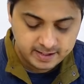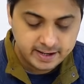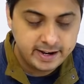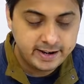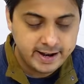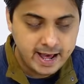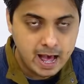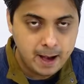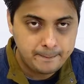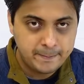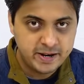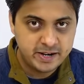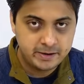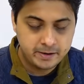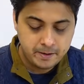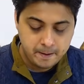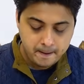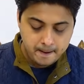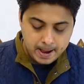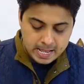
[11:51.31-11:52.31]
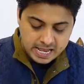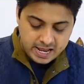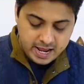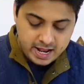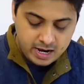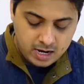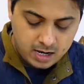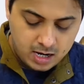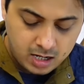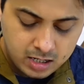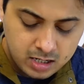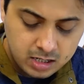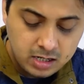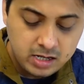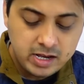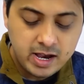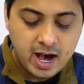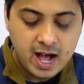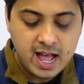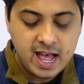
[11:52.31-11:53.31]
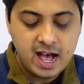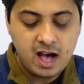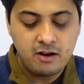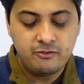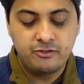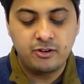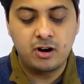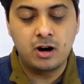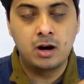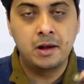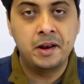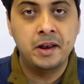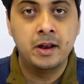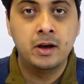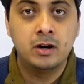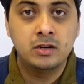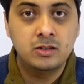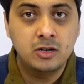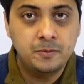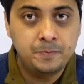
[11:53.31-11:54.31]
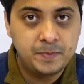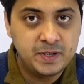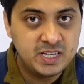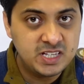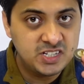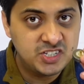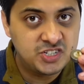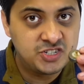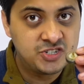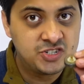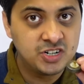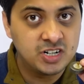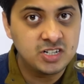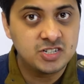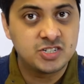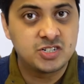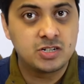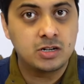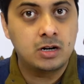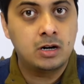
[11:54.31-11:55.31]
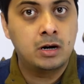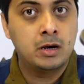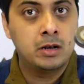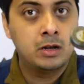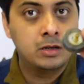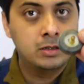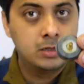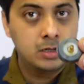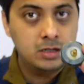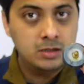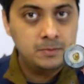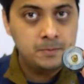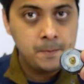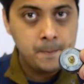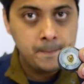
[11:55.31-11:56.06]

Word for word: it happened luckily i have another piece just another